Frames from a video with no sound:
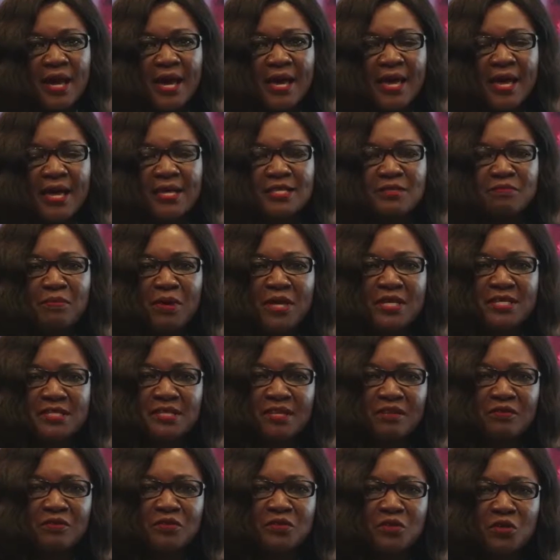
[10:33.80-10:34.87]
I asked
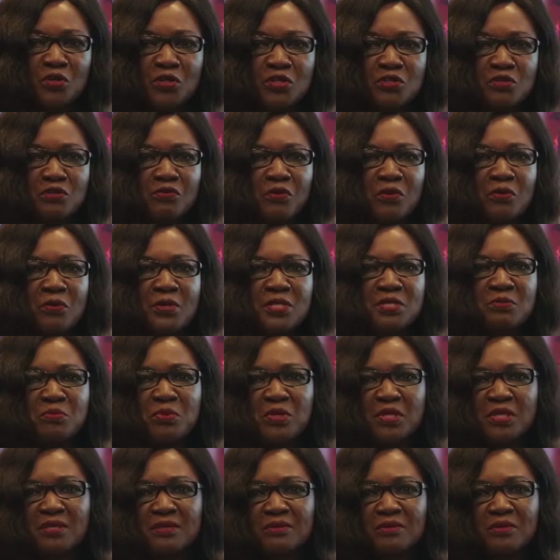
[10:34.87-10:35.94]
myself, Joyce, you've always
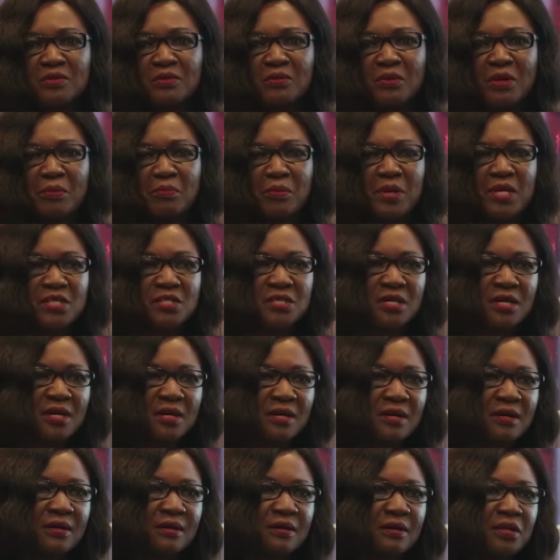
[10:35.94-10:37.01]
been, you know, a
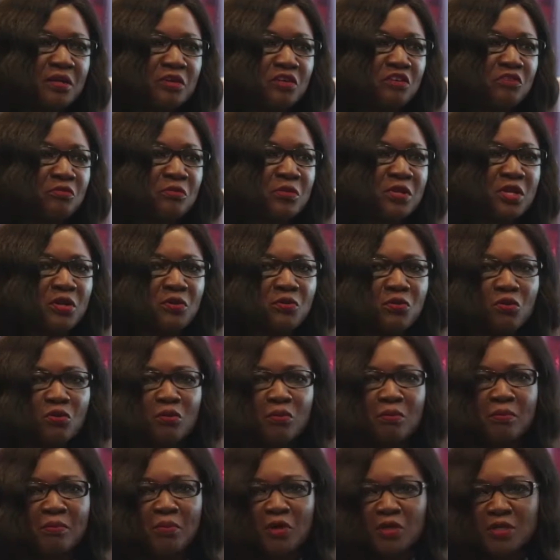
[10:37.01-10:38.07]
mentor, you've been a
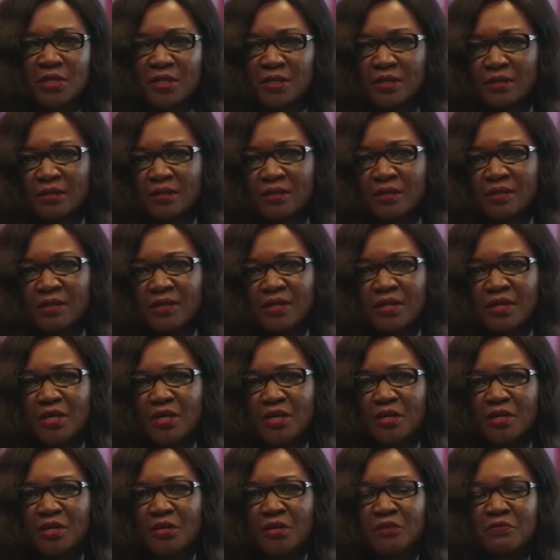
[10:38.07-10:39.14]
role model,
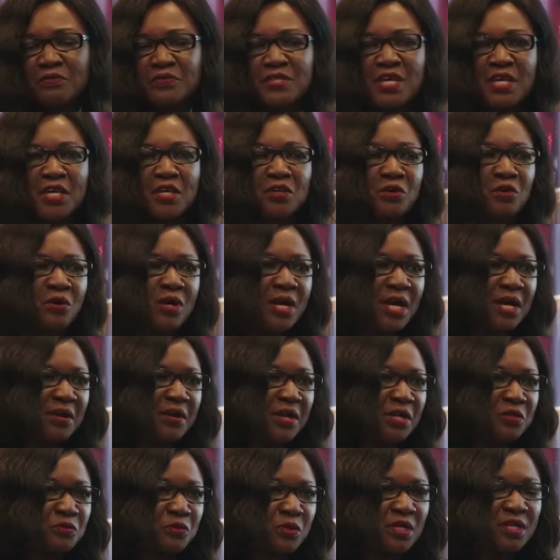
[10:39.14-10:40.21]
You've taken your
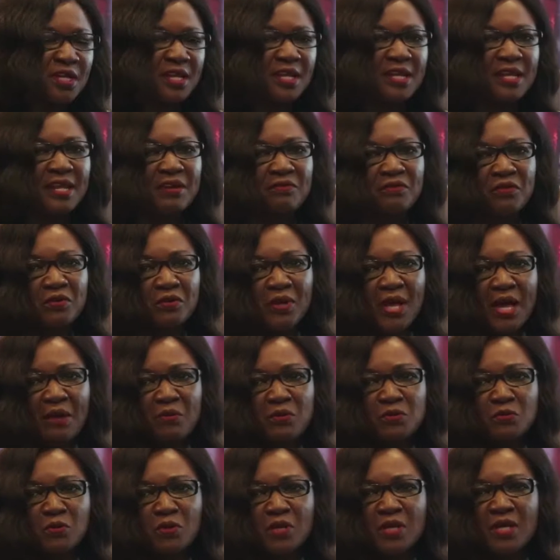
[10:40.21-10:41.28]
career to another level. I
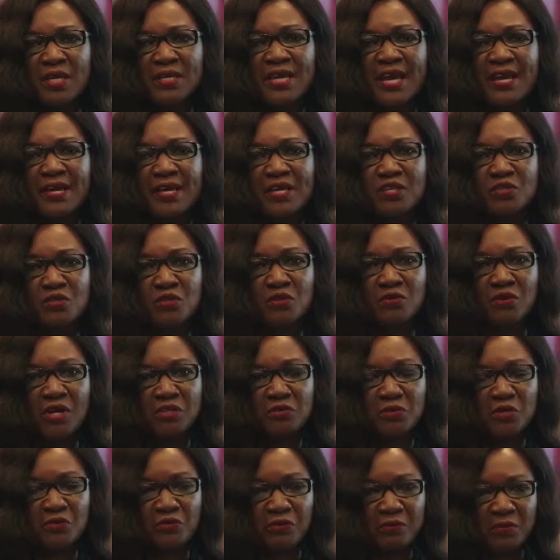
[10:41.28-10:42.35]
was one of the youngest to
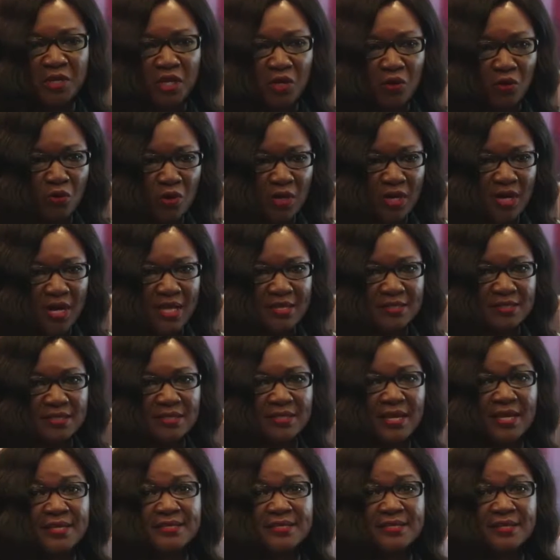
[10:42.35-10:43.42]
graduate from the law class in
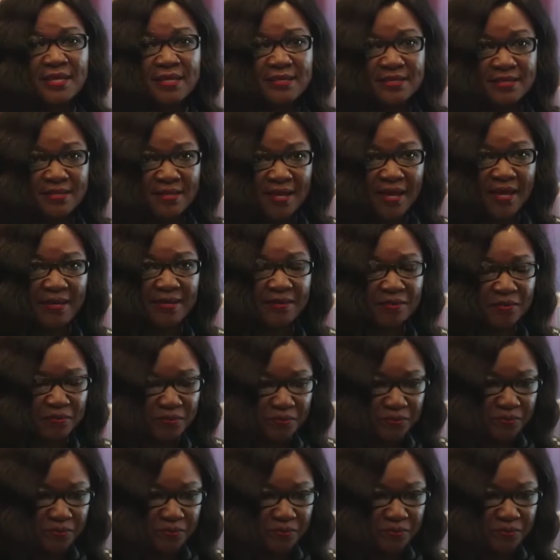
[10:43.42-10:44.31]
1999.